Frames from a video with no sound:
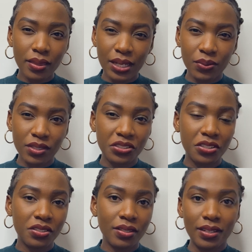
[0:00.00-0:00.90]
That was
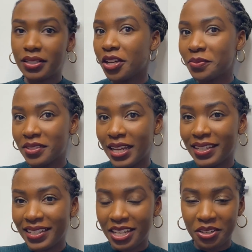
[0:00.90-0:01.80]
just the terms that
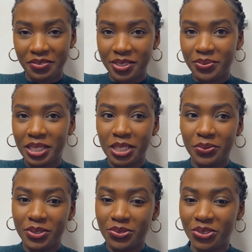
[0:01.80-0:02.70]
he gave us when he
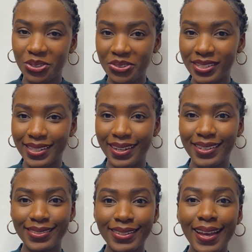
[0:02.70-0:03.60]
was recruiting
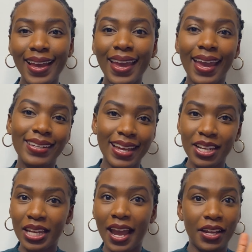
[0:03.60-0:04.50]
us, and
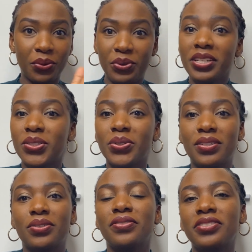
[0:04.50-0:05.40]
I agreed to
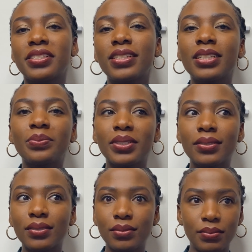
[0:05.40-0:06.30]
it, obviously,
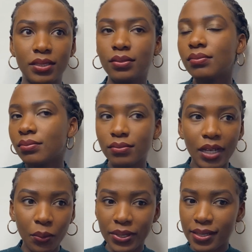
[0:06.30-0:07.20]
because, well,
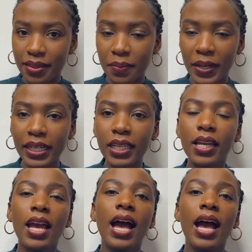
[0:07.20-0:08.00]
I wanted the money.